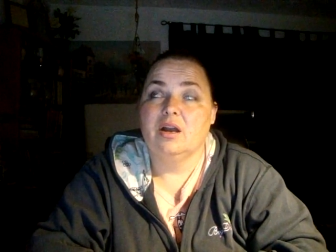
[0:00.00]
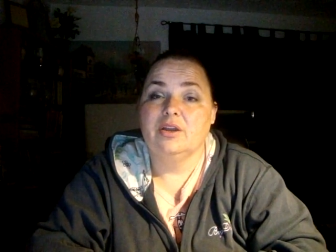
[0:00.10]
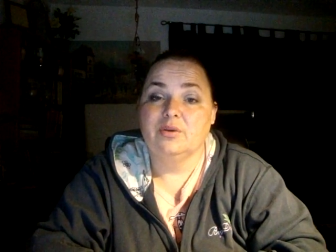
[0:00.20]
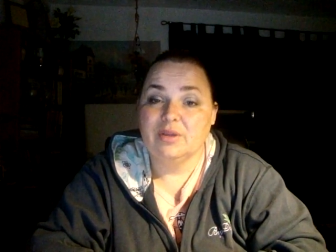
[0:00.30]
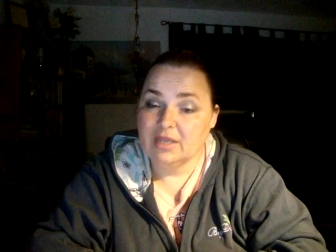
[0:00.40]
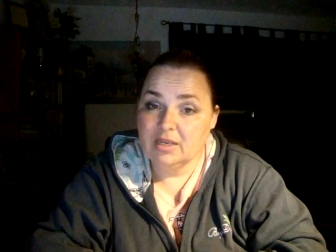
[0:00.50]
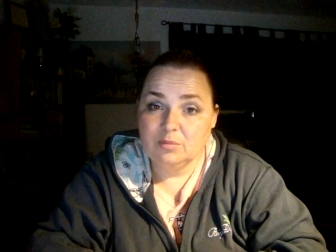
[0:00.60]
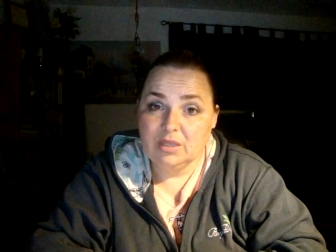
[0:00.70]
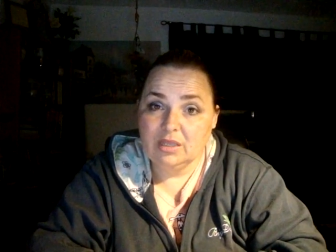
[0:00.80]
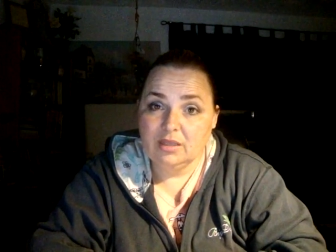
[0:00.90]
Are you
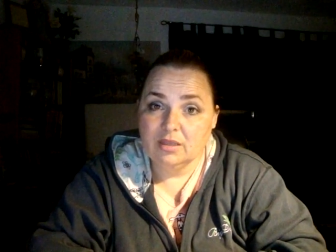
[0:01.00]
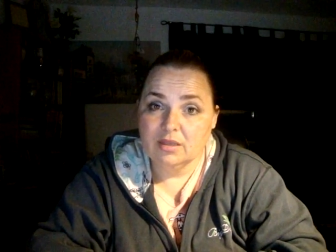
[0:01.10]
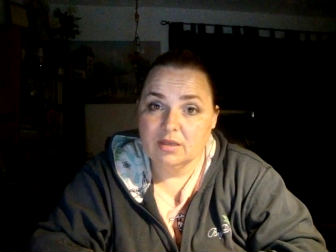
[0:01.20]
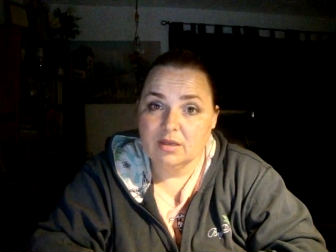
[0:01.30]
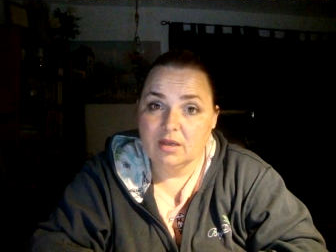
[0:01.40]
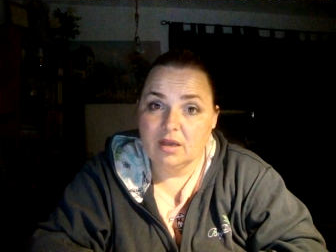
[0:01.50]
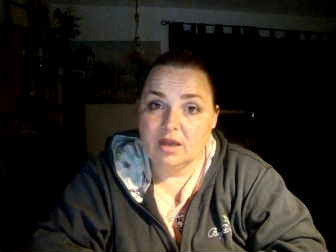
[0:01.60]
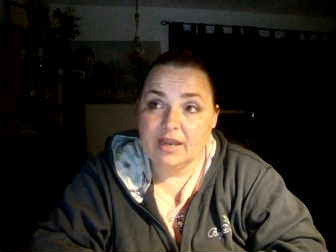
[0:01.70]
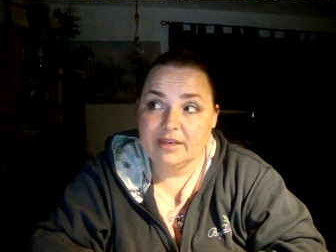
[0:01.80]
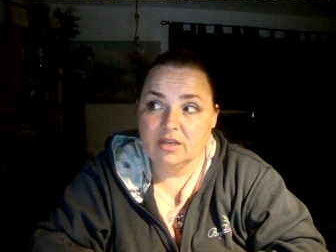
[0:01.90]
kidding me?
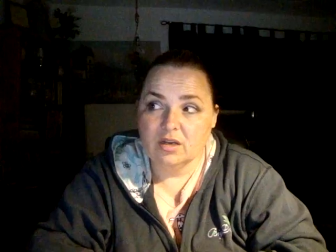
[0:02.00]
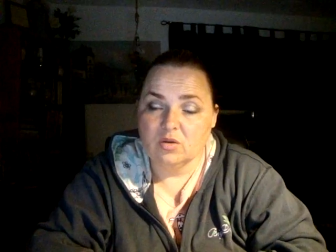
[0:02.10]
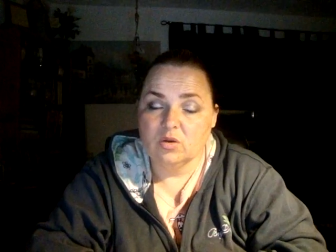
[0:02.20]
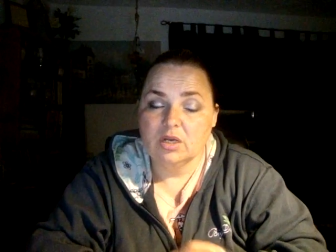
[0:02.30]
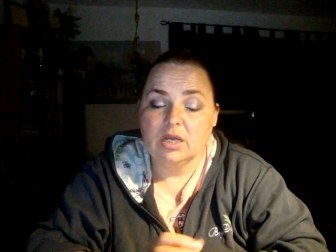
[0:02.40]
I know.